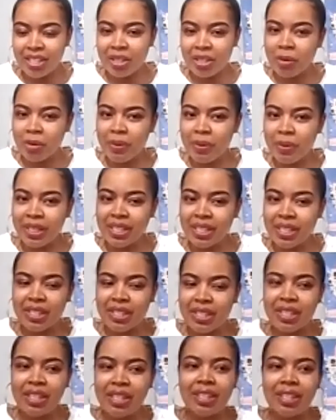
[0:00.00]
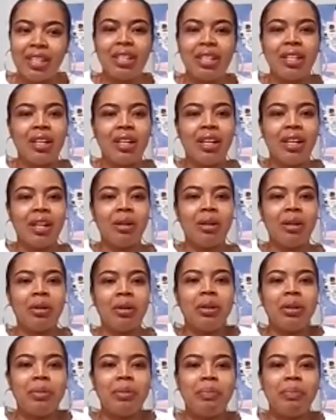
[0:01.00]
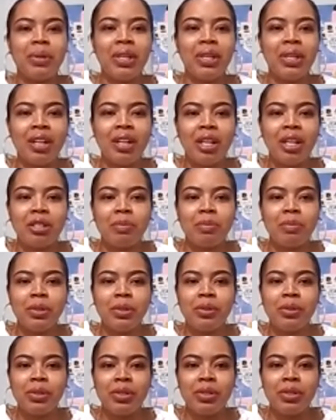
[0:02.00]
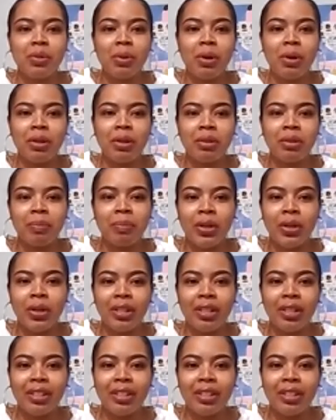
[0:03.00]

Nobody said that being an entrepreneur is a walk in the park.